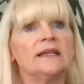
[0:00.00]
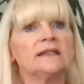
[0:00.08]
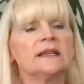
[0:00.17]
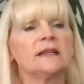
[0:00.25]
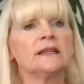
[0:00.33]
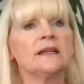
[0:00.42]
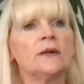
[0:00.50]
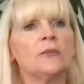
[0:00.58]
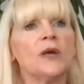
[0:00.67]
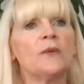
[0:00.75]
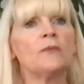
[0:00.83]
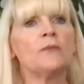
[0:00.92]
a little
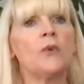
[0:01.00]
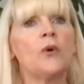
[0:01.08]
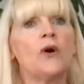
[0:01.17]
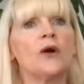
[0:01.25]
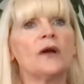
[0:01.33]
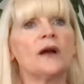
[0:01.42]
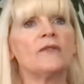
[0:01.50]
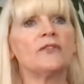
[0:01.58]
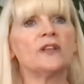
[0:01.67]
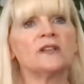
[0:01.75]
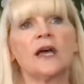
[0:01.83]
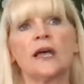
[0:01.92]
bit more of
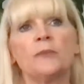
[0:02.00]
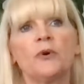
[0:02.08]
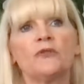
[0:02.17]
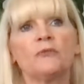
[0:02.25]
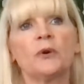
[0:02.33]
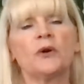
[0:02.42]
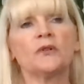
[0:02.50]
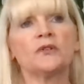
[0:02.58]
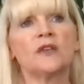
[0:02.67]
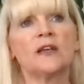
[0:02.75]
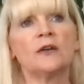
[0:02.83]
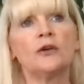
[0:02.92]
the type of
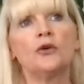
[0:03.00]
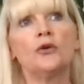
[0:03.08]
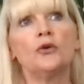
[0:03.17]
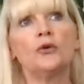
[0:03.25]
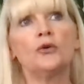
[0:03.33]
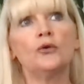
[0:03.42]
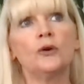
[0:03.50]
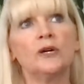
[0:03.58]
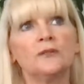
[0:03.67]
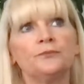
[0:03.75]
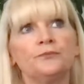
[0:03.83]
person who